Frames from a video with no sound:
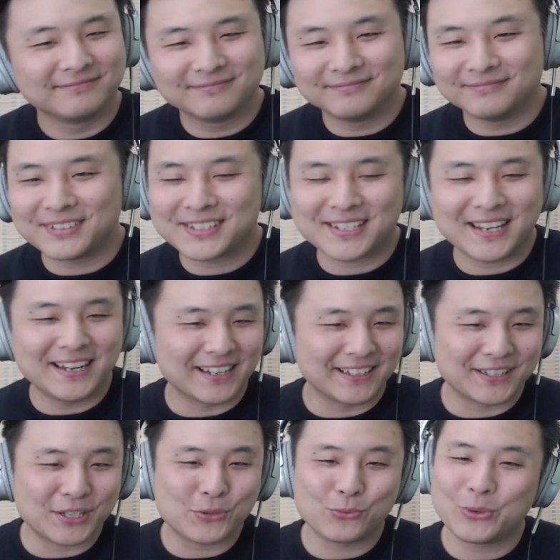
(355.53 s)
It's kinda got
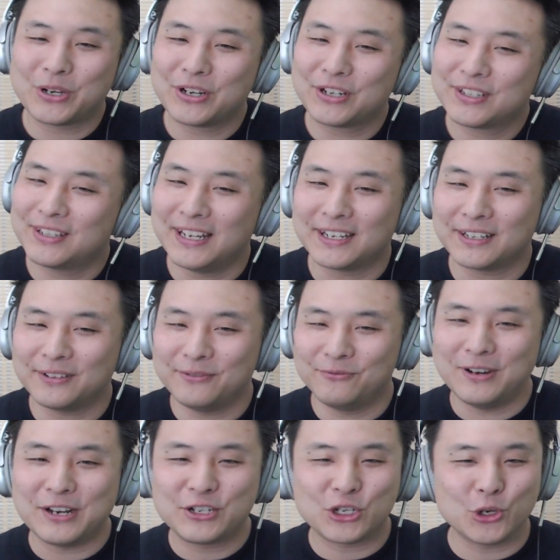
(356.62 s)
this weird, like,
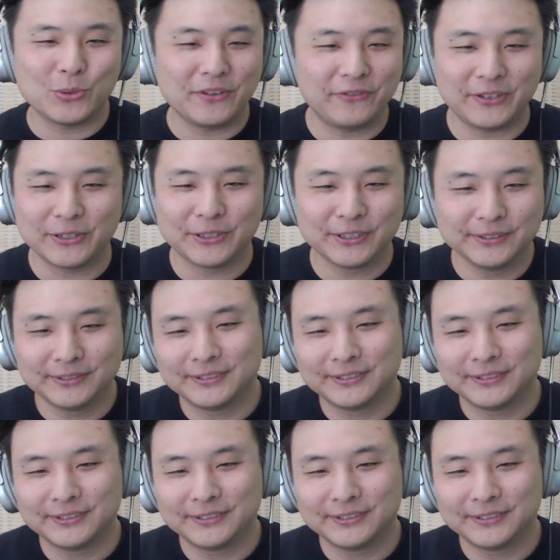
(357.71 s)
retro-y feel.